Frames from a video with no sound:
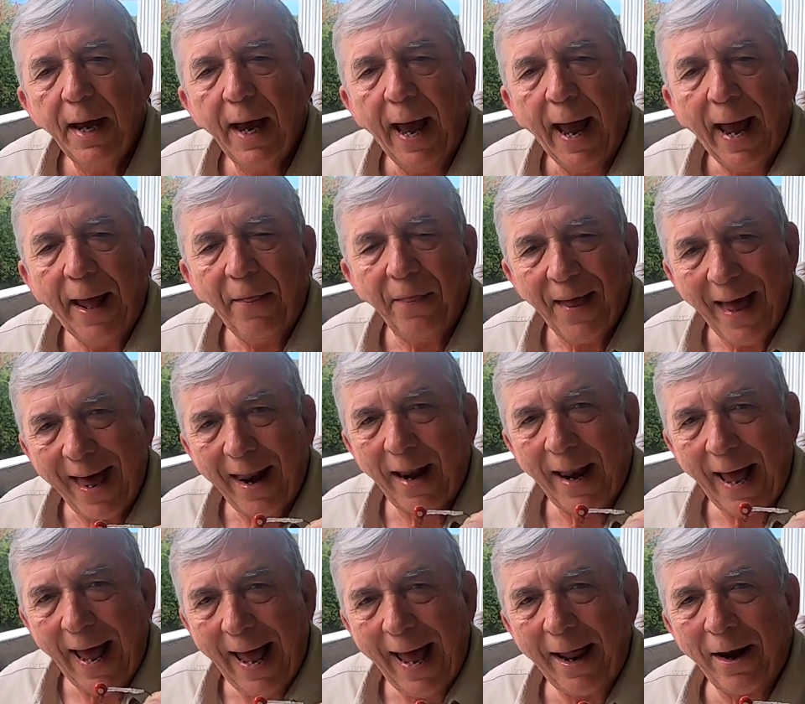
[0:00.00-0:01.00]
And
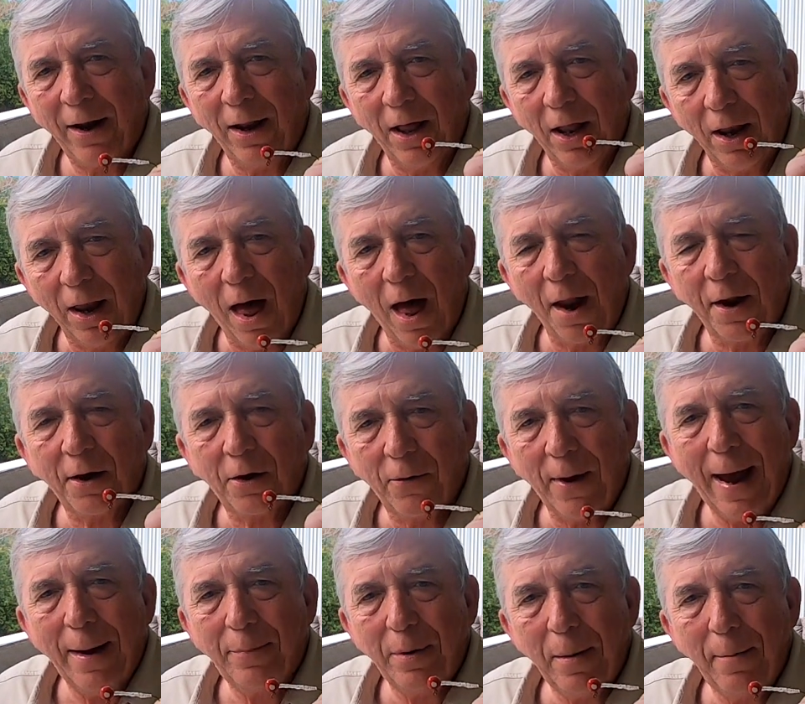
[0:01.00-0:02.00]
that'll handle a lot of
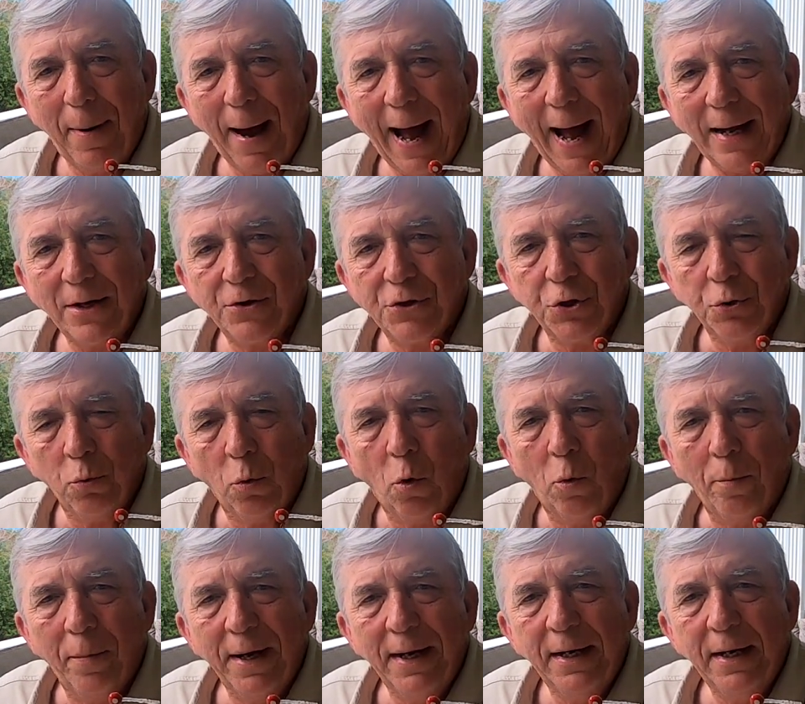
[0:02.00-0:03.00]
crappie bites. You
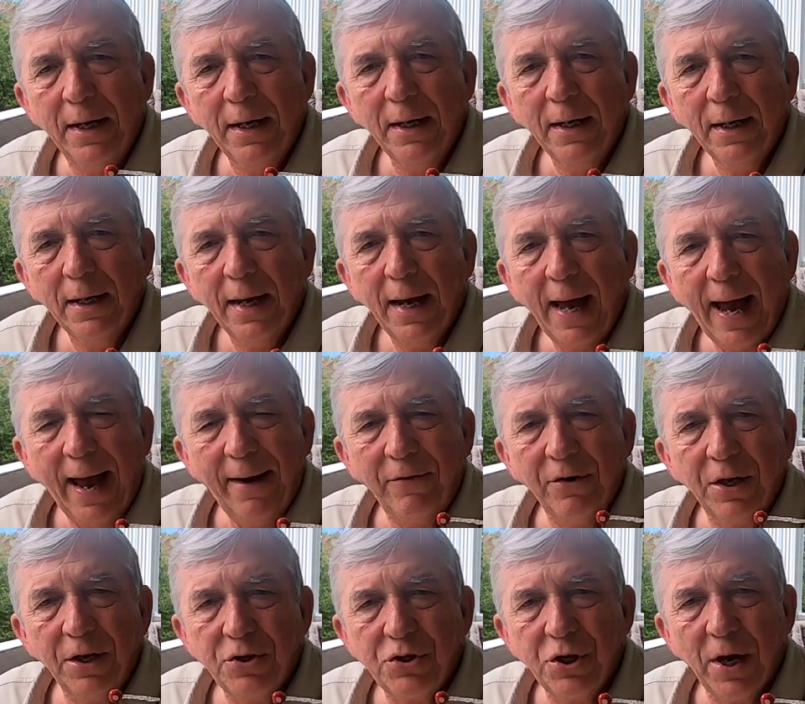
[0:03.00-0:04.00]
won't be
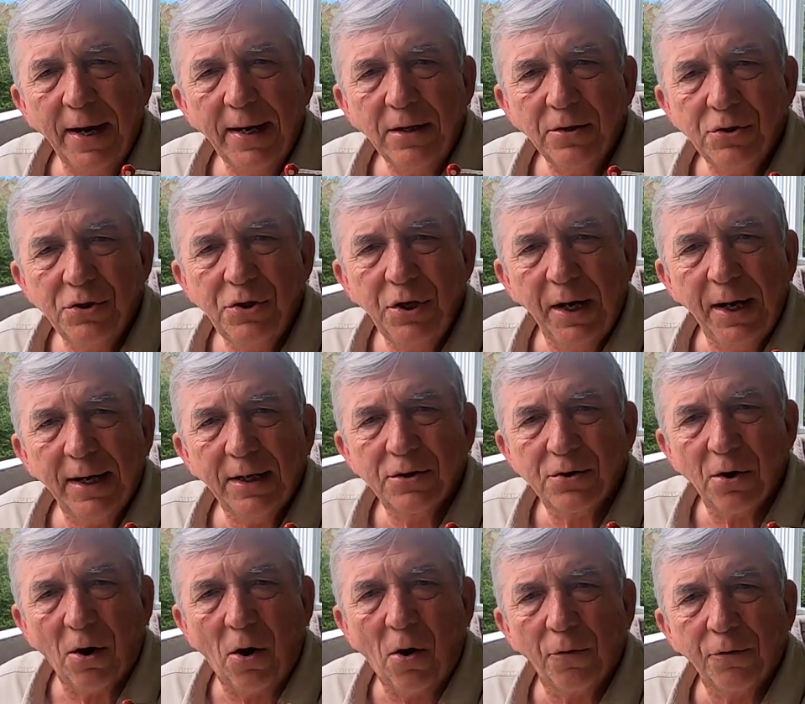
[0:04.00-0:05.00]
having to change jigs
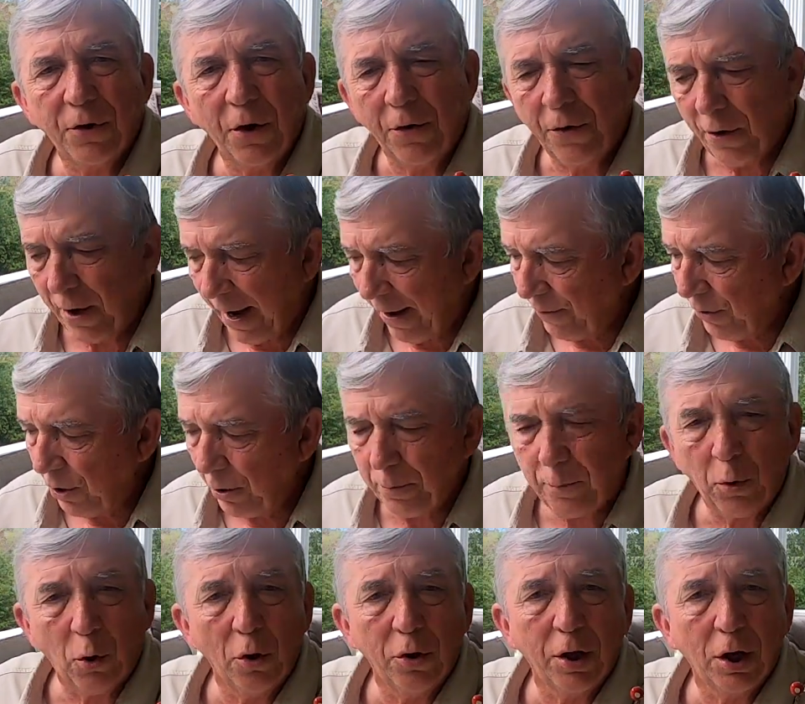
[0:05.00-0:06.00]
so often or having to
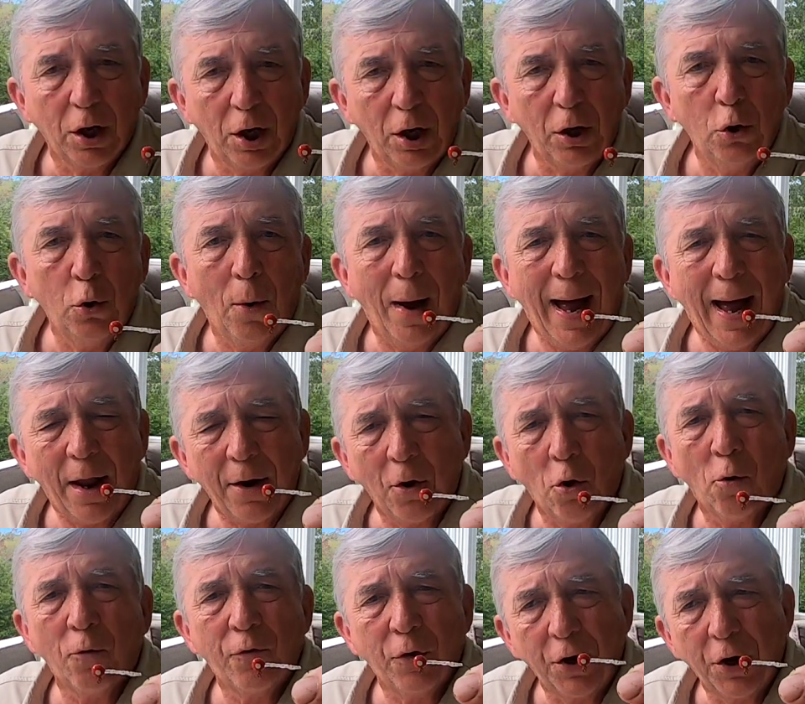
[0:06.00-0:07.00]
pull the glue out
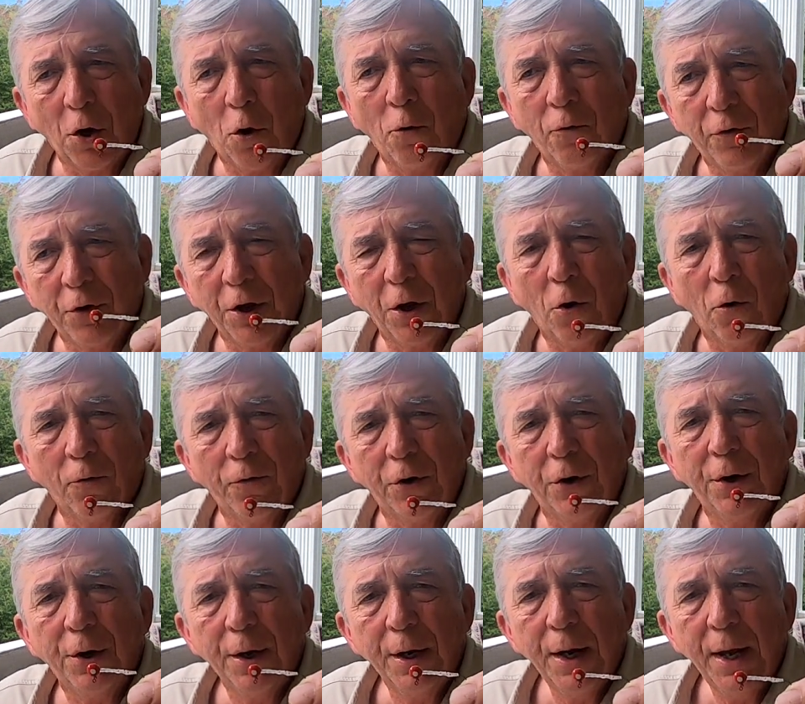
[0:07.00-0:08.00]
over and over and
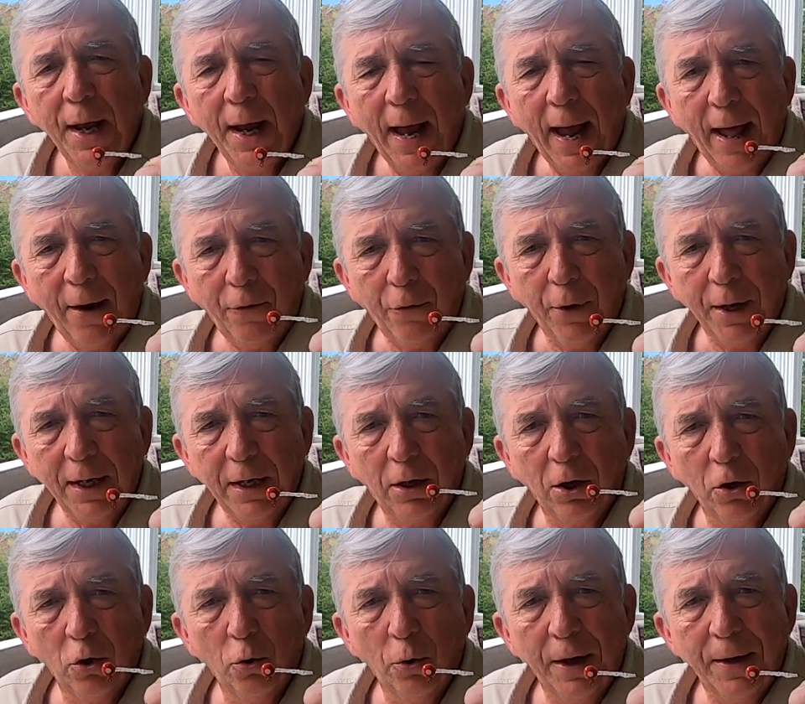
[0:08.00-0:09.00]
over and
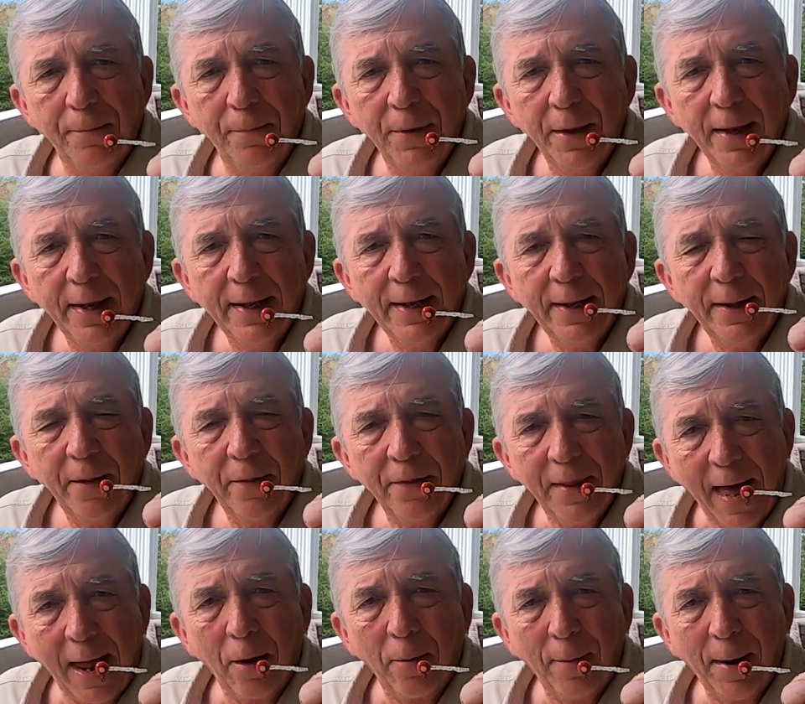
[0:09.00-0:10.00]
re-gluing.
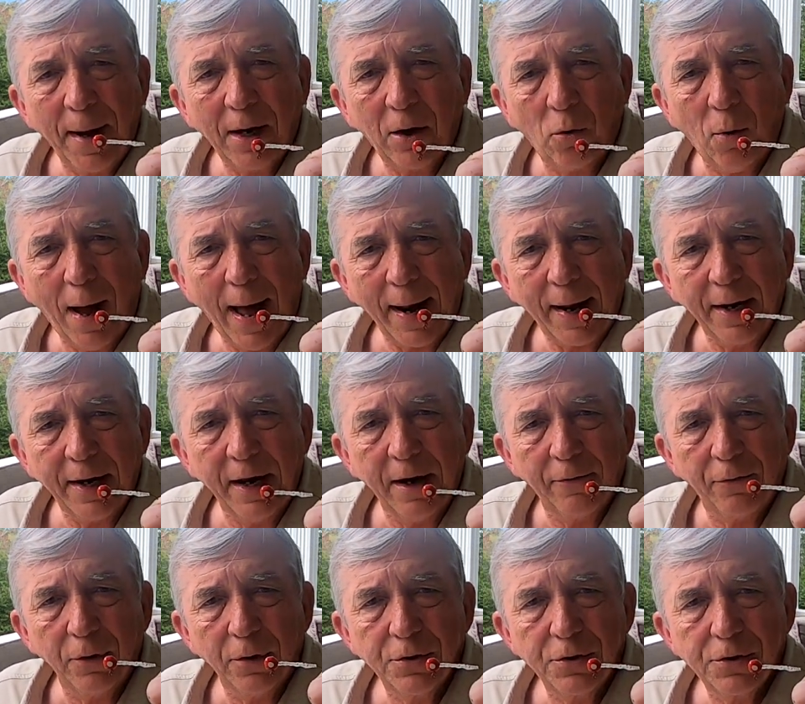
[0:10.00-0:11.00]
That'll make quite a
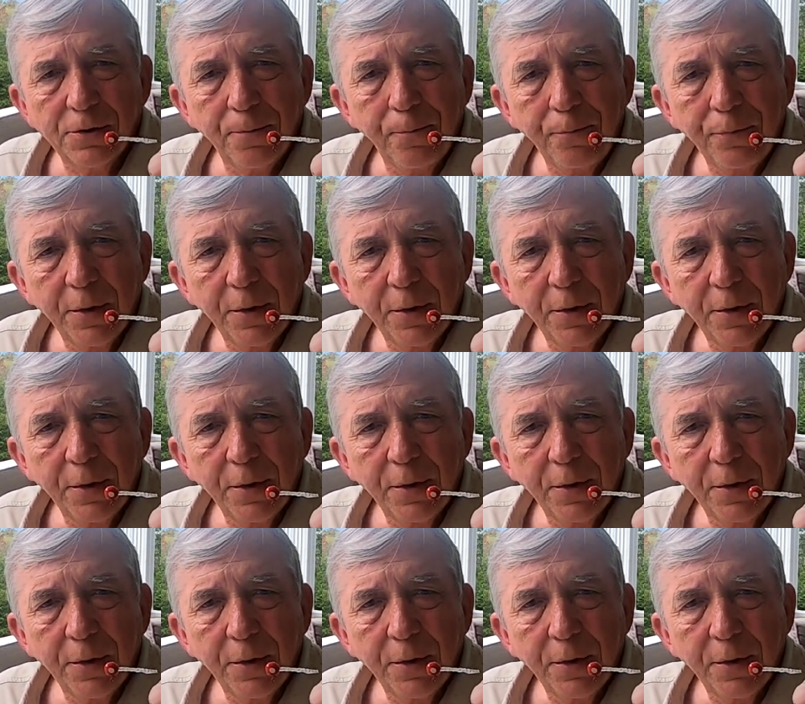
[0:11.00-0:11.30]
difference.